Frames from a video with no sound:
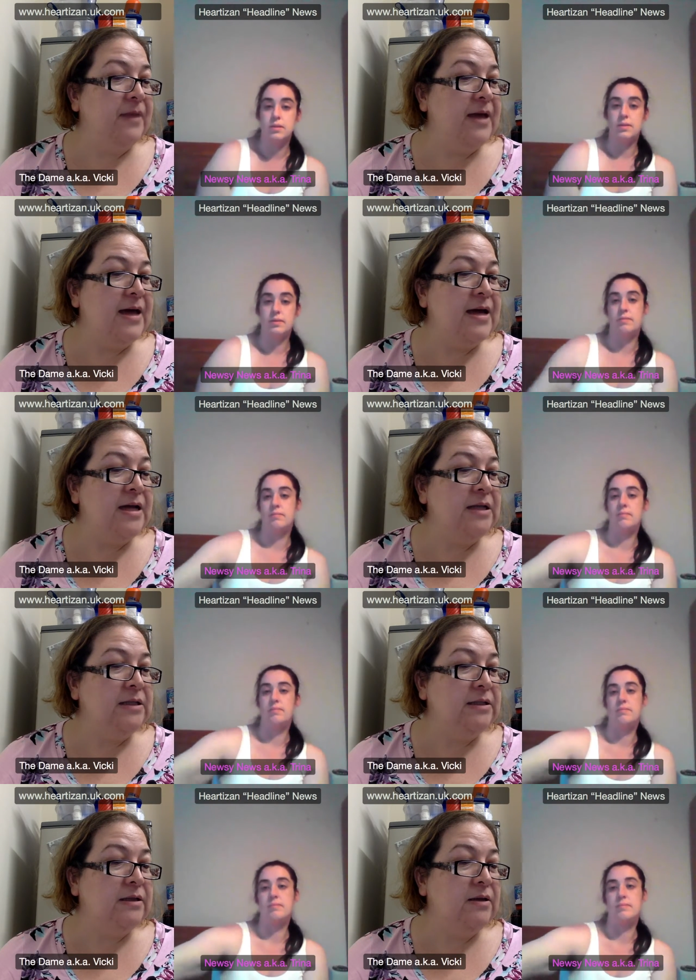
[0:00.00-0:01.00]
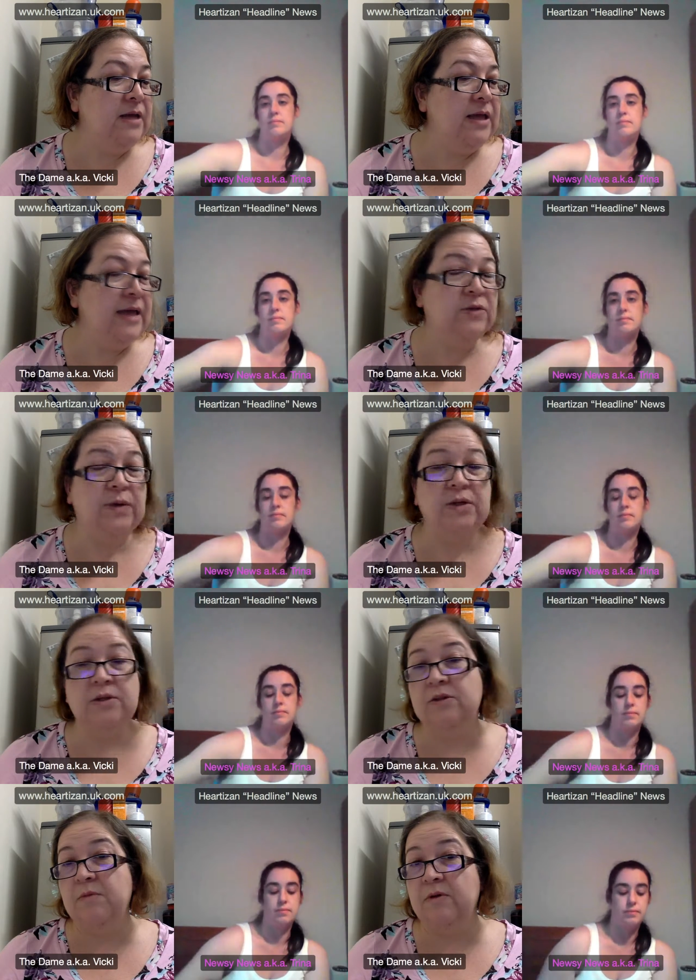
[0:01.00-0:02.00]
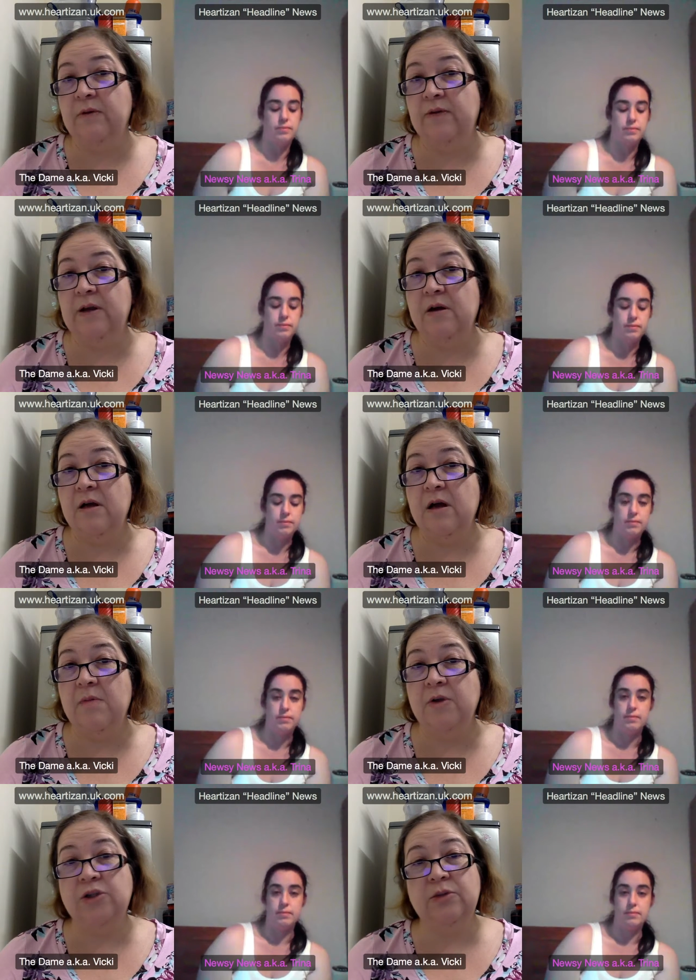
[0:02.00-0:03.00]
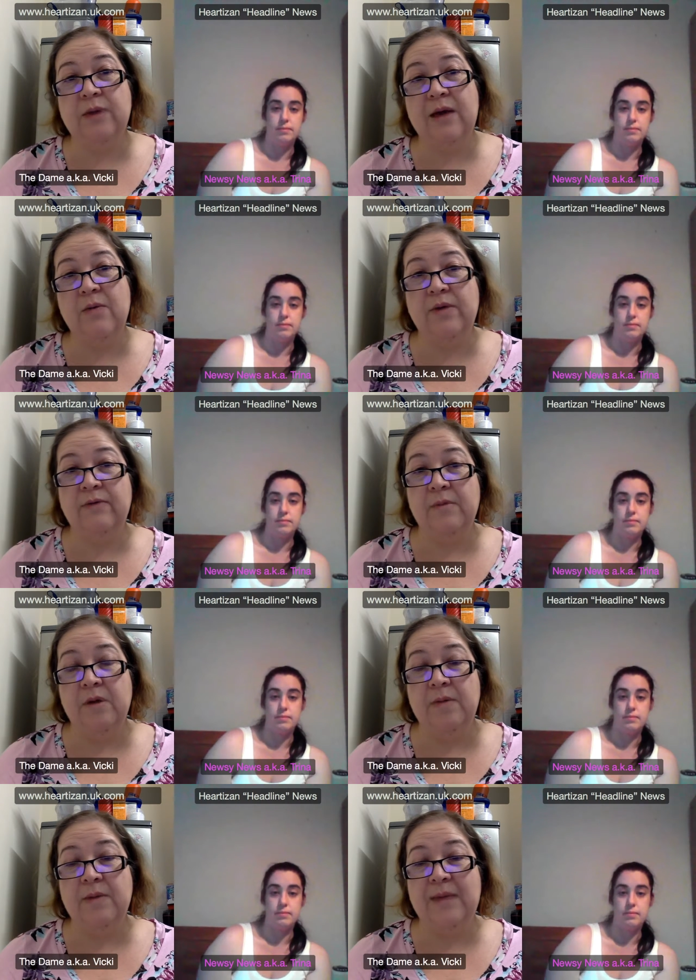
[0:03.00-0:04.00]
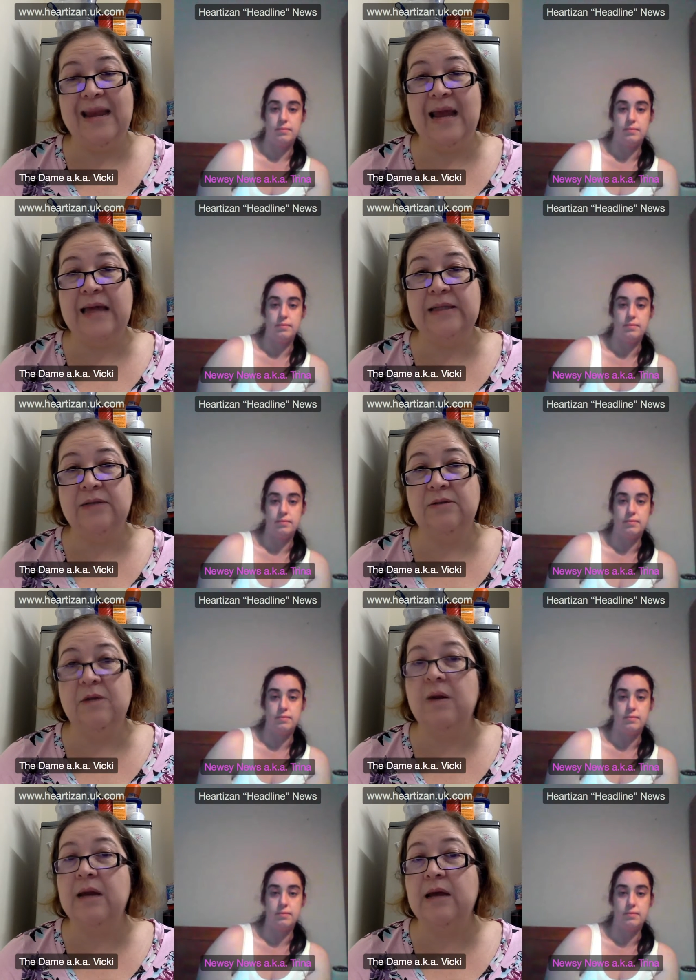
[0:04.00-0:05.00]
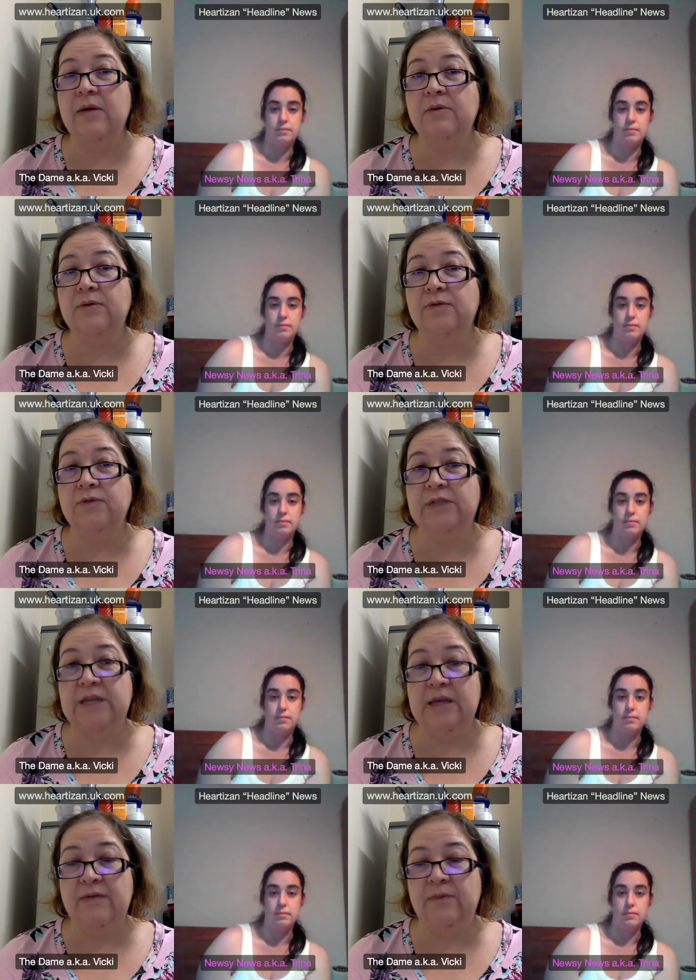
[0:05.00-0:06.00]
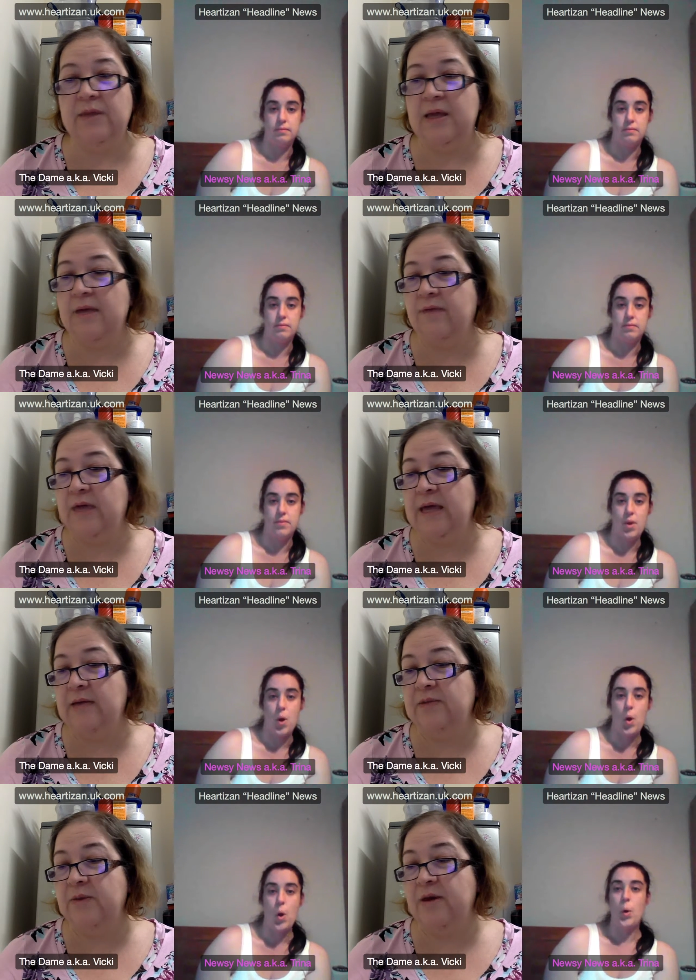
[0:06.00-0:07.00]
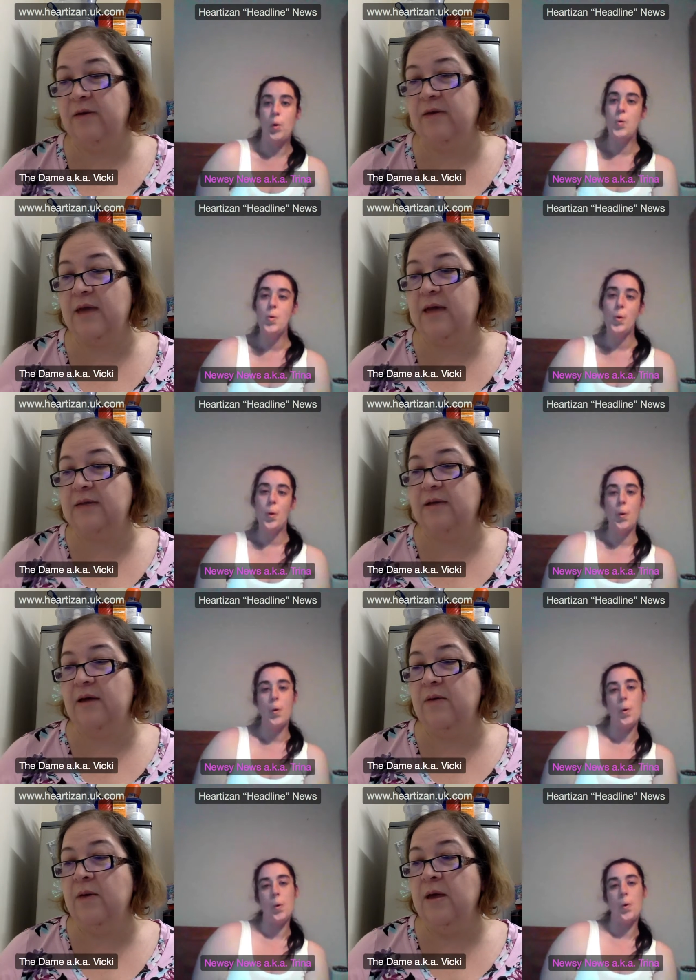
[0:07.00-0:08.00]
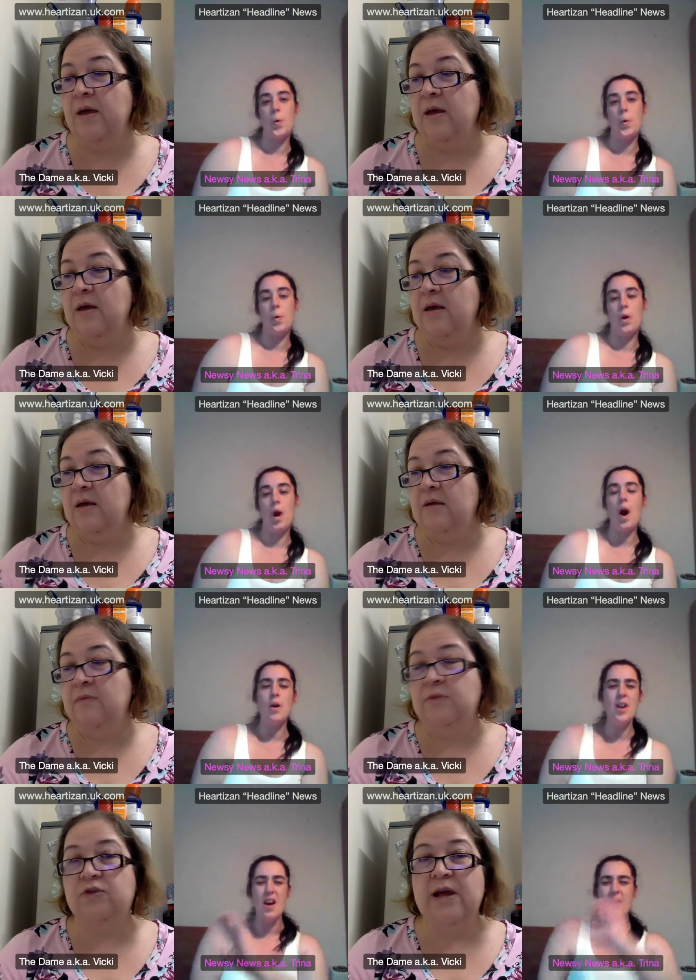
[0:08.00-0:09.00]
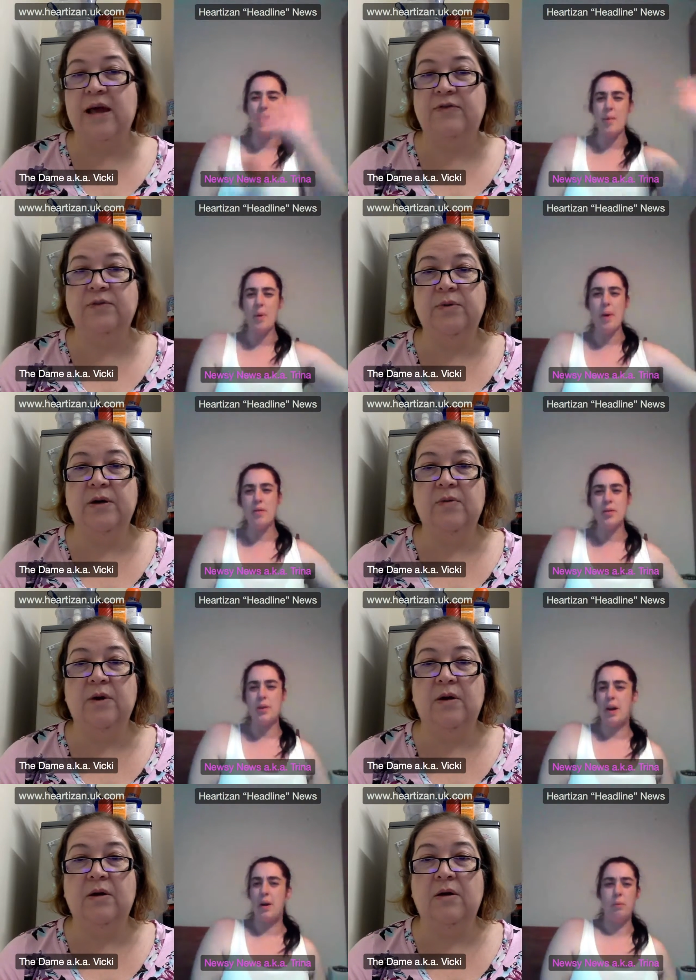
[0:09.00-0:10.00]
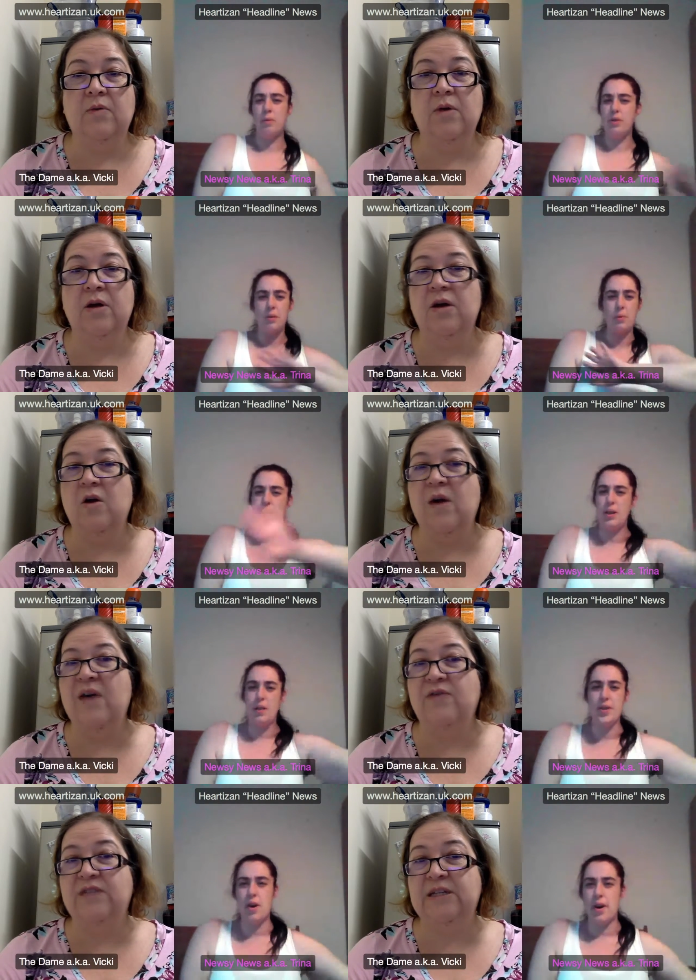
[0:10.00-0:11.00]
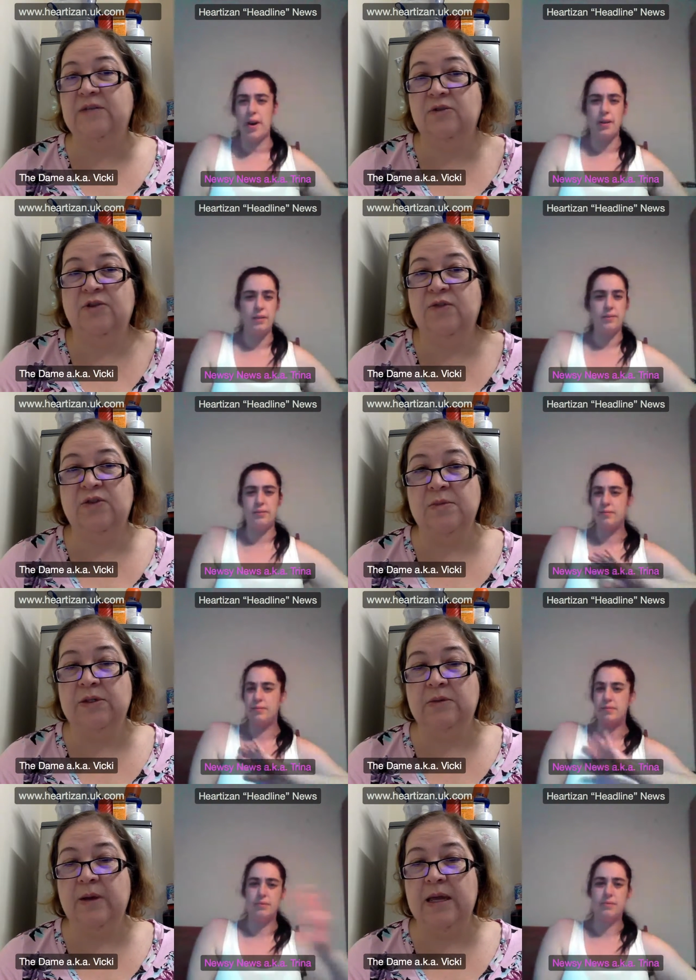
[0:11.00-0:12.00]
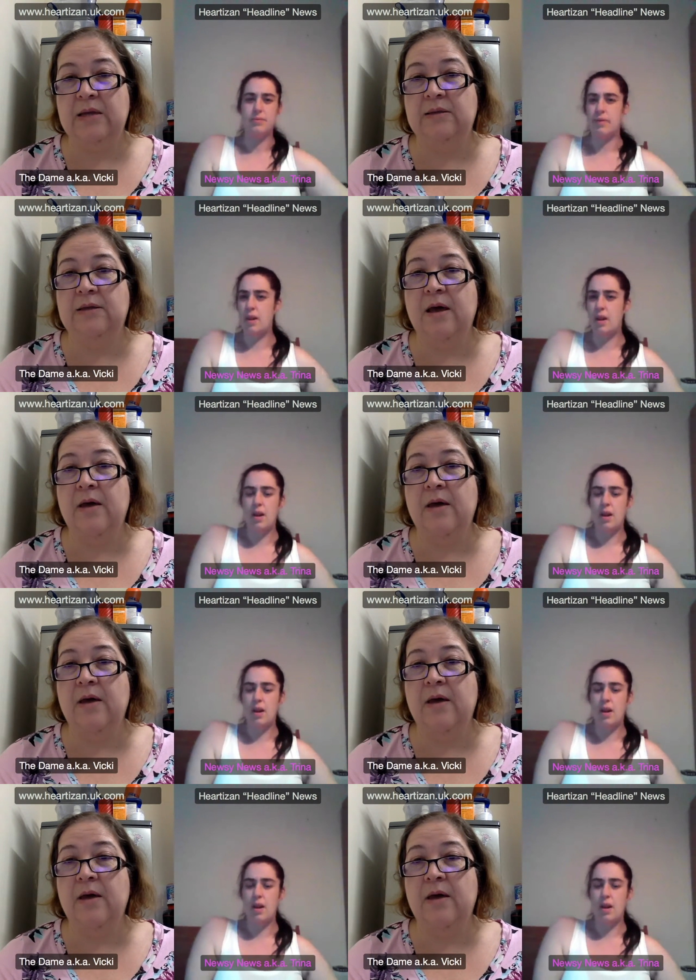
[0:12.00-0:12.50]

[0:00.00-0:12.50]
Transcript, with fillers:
Speaker 1: and yes, we can do tomorrow if you like. I'm not sure whether it might be a bit later because I'm going out for tea with Kate for Kian's birthday. So um, oh, no, straight after work, we're, we're gonna go out for this just for something to eat. So